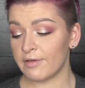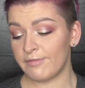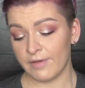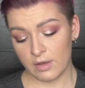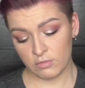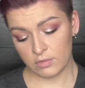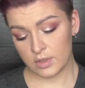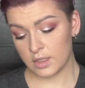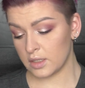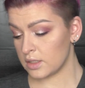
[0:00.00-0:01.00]
I
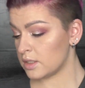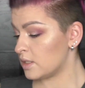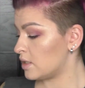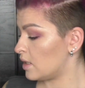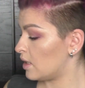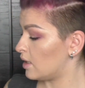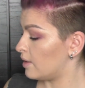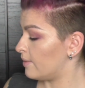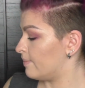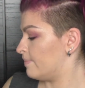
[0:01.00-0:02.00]
found this,
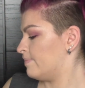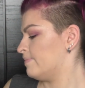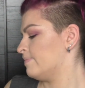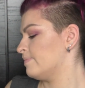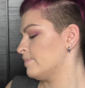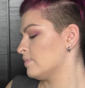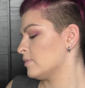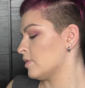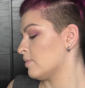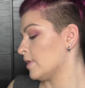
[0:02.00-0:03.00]
oh
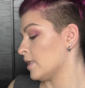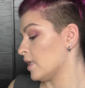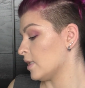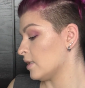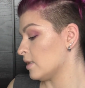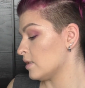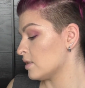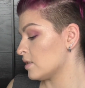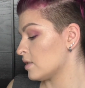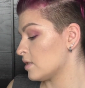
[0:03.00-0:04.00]
my god,
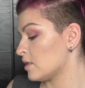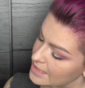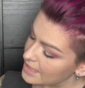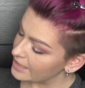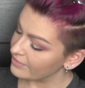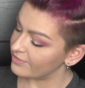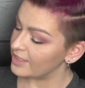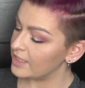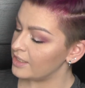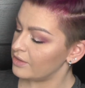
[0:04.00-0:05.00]
this is
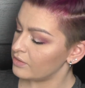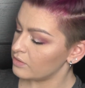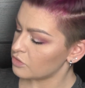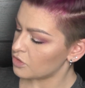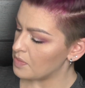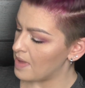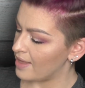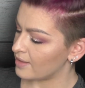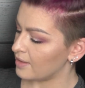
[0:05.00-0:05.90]
CELAVI Ultra Matte